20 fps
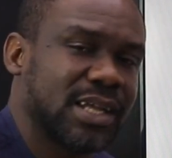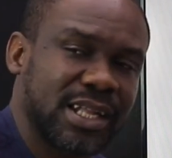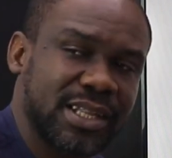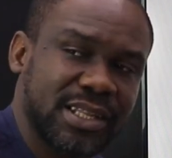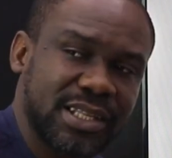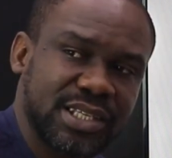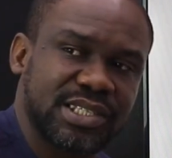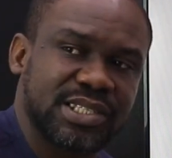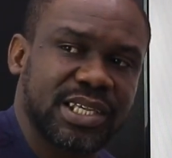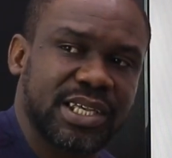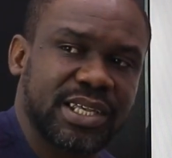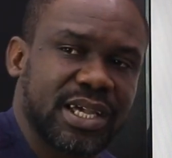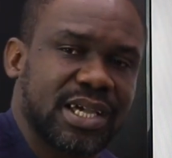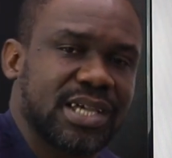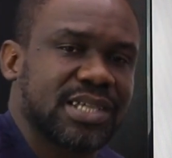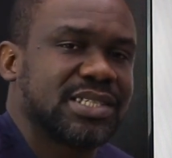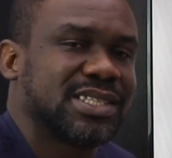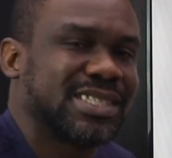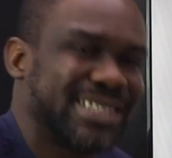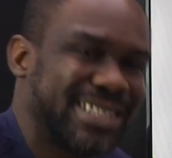And they say
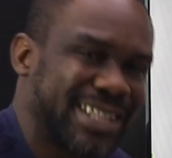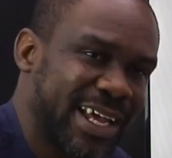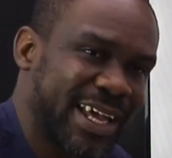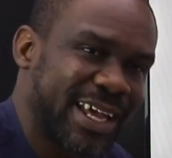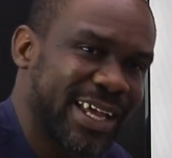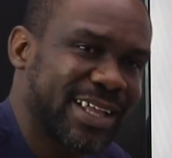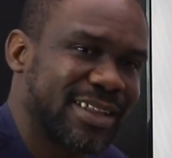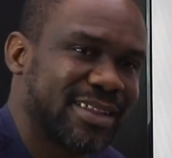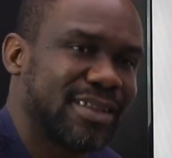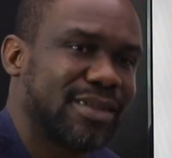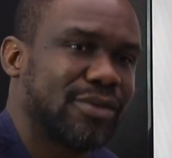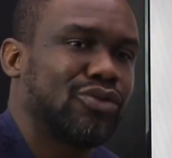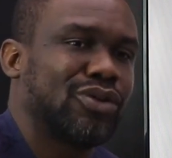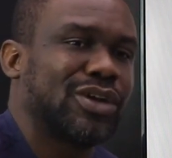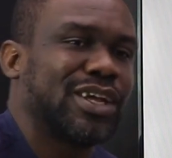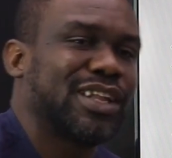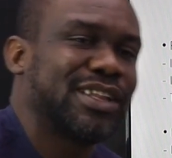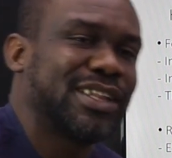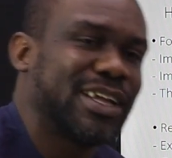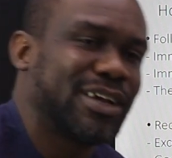yes. Then you
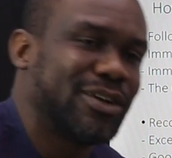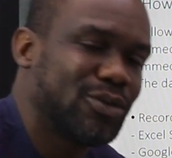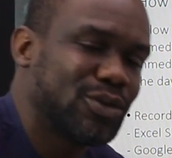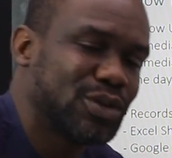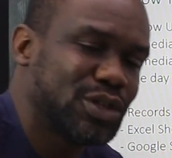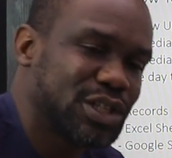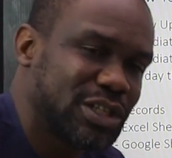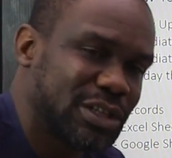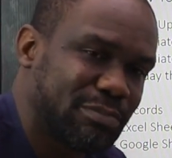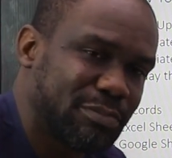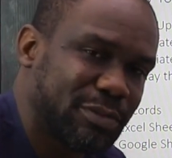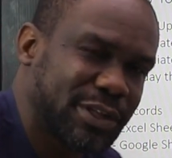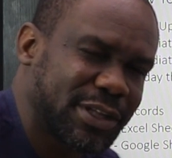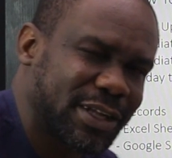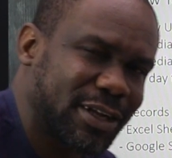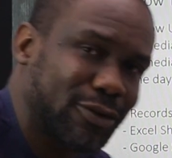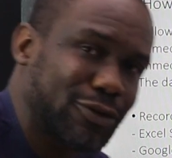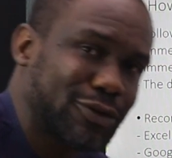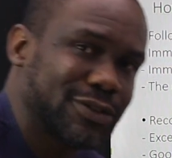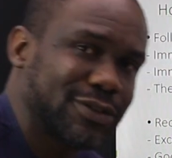can now ship it
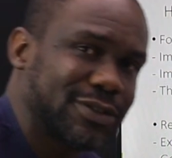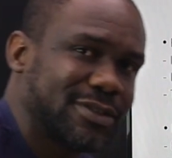out.